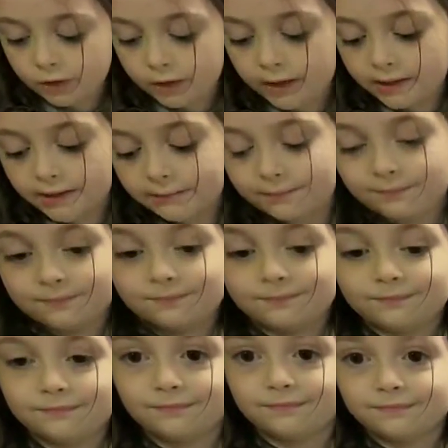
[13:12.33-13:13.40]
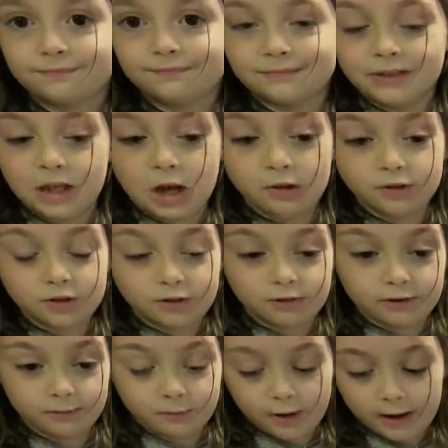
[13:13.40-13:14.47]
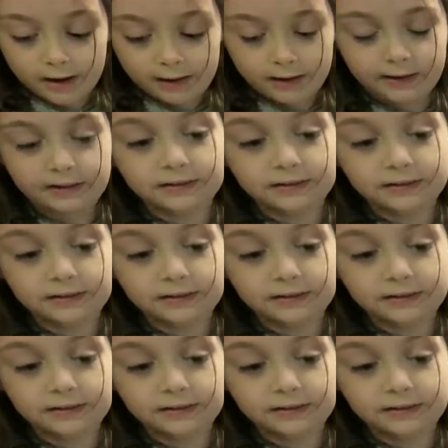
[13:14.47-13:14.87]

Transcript: Great. Now it's going way.